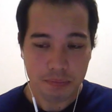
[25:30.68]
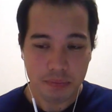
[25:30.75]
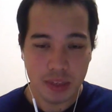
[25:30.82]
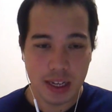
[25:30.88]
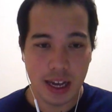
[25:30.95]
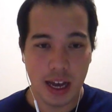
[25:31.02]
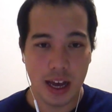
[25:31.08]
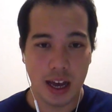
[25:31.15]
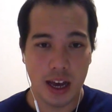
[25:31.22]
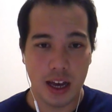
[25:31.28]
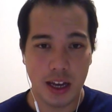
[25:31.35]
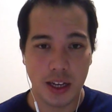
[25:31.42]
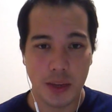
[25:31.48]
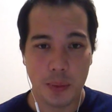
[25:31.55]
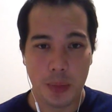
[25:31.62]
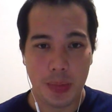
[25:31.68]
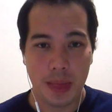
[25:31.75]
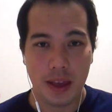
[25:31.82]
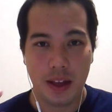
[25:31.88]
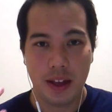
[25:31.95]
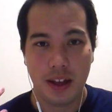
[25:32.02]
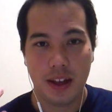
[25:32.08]
And
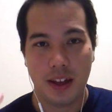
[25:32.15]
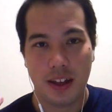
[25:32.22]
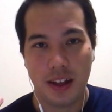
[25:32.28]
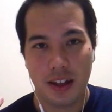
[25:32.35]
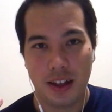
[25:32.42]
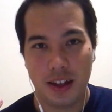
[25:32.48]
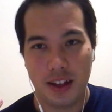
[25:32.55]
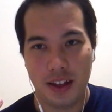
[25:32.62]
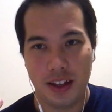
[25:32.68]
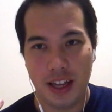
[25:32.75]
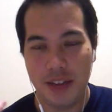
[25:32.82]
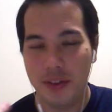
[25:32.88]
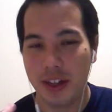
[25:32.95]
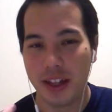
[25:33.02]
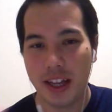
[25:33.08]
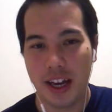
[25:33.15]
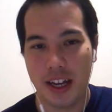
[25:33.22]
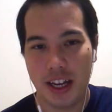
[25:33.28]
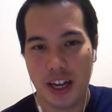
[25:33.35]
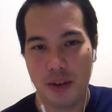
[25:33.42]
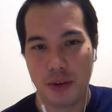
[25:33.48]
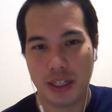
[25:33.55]
even then,
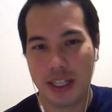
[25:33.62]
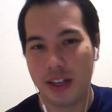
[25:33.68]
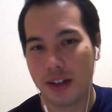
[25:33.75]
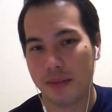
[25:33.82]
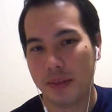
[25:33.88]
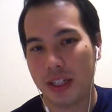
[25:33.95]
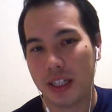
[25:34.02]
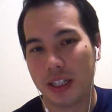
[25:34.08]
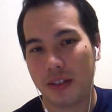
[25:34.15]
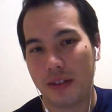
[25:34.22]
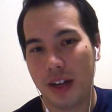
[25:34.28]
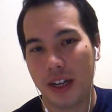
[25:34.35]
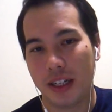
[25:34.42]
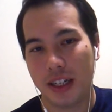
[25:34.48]
it was hit or miss, right?